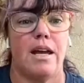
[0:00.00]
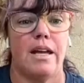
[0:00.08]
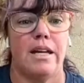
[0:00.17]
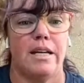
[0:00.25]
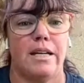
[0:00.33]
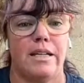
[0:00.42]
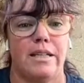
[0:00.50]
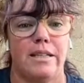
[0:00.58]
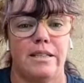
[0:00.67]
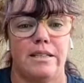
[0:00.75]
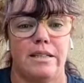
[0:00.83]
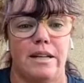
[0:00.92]

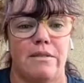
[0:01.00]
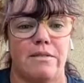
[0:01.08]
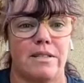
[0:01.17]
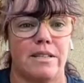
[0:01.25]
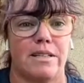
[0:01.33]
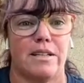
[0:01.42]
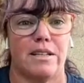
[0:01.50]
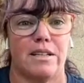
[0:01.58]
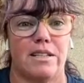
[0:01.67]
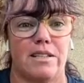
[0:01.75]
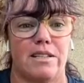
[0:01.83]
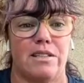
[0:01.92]
And I was like,
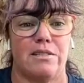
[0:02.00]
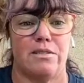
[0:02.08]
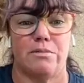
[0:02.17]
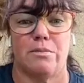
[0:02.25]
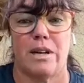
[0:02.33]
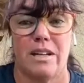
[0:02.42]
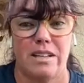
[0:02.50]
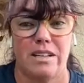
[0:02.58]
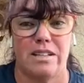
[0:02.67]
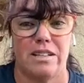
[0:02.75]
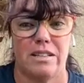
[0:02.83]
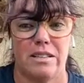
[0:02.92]
dude, what?